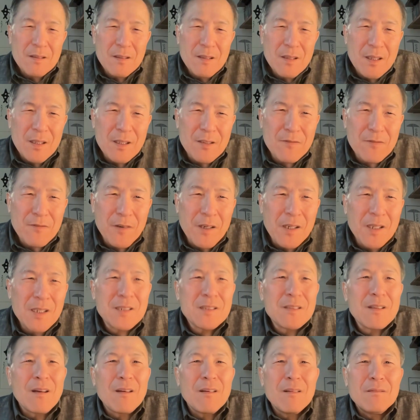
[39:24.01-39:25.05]
As far as
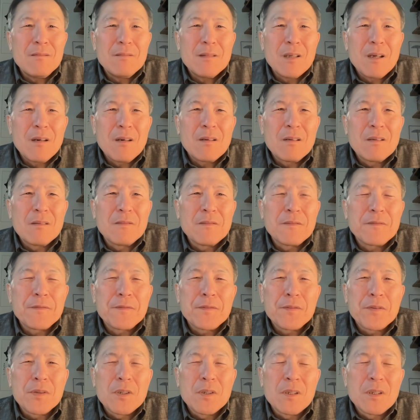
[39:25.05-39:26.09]
I know,
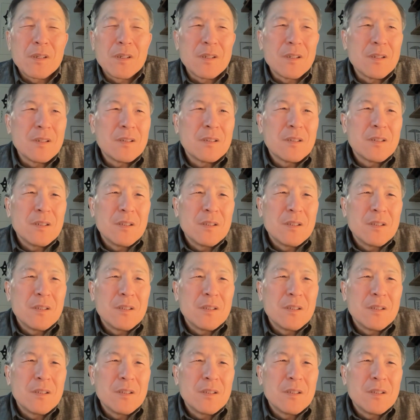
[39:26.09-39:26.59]
for